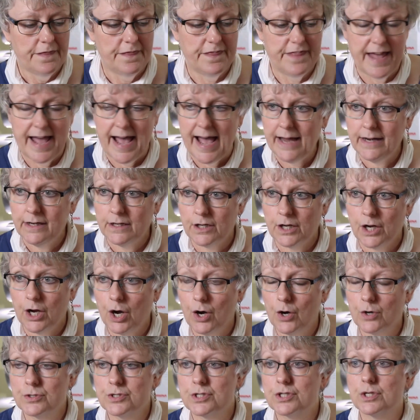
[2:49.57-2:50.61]
That
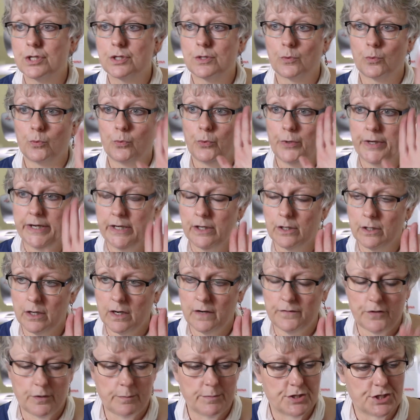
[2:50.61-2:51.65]
goes to the rear
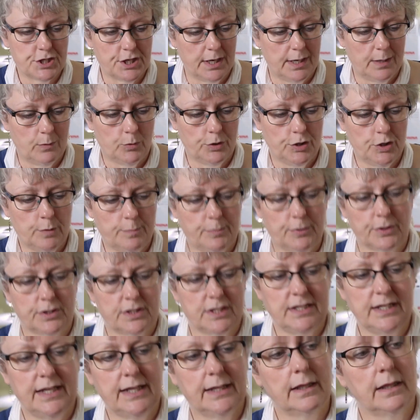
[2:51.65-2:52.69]
of your machine when you
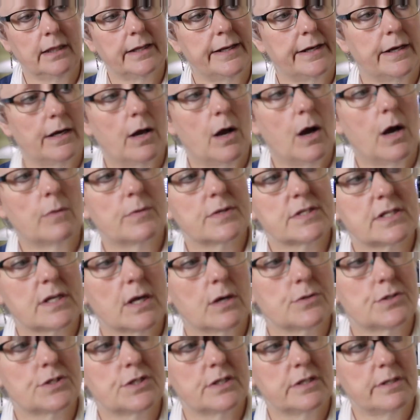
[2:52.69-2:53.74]
put the needle in. It always
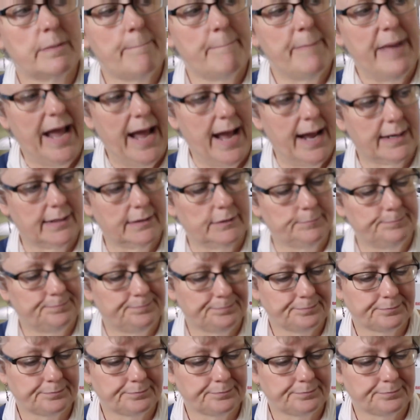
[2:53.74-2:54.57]
goes to the back.